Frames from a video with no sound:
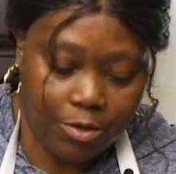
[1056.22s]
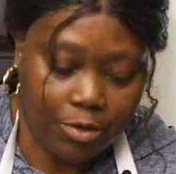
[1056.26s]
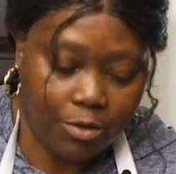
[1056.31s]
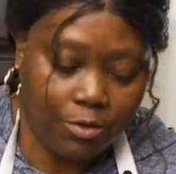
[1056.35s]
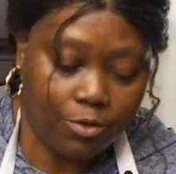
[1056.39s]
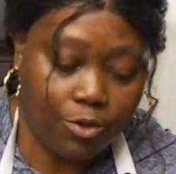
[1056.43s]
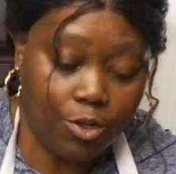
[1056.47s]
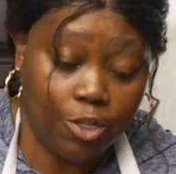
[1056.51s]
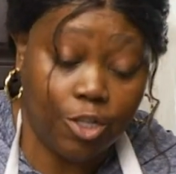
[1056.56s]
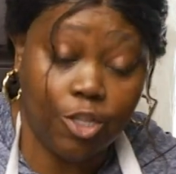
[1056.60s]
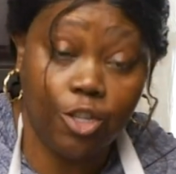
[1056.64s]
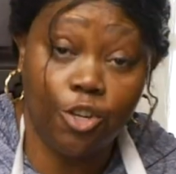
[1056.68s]

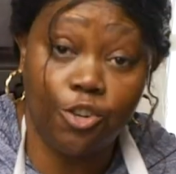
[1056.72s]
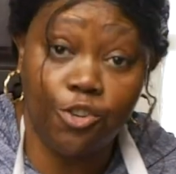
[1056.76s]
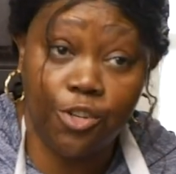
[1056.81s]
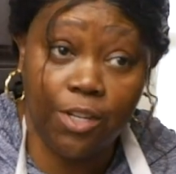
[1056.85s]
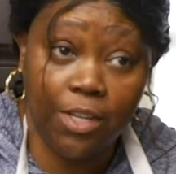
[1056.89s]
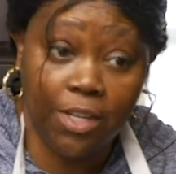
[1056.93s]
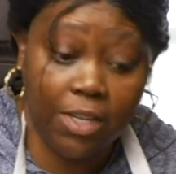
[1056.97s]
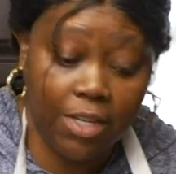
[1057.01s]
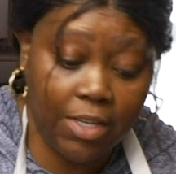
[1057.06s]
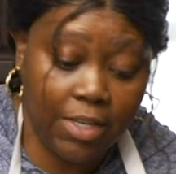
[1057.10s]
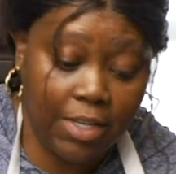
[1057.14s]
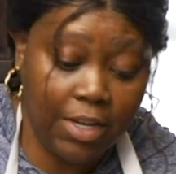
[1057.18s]
Going to turn the
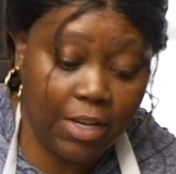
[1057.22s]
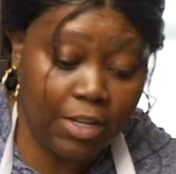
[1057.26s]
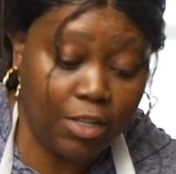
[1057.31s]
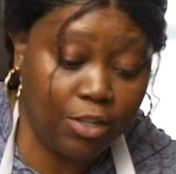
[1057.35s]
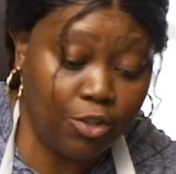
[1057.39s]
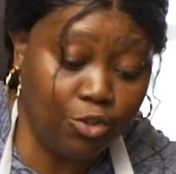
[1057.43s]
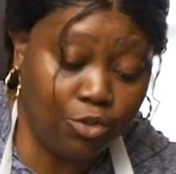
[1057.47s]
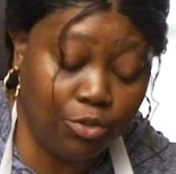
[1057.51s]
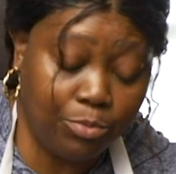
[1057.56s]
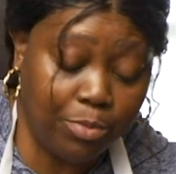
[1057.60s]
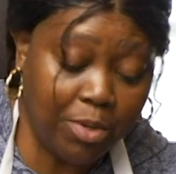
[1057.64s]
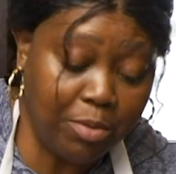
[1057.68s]
heat down a
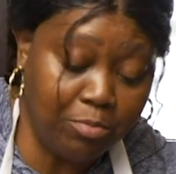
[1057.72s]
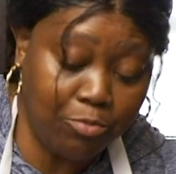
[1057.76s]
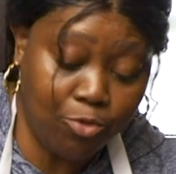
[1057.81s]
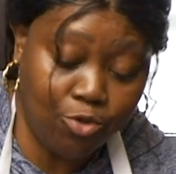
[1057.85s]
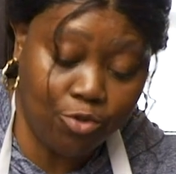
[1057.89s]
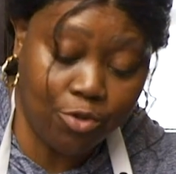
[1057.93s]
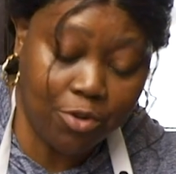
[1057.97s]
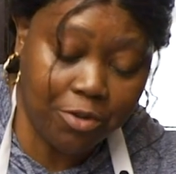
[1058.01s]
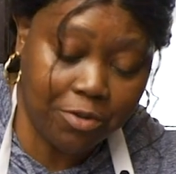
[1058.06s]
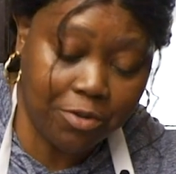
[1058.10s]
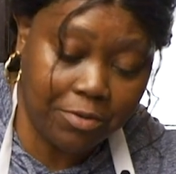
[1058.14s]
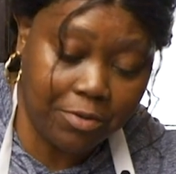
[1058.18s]
little bit
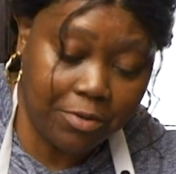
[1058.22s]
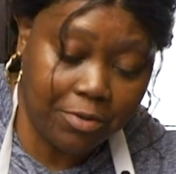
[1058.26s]
more.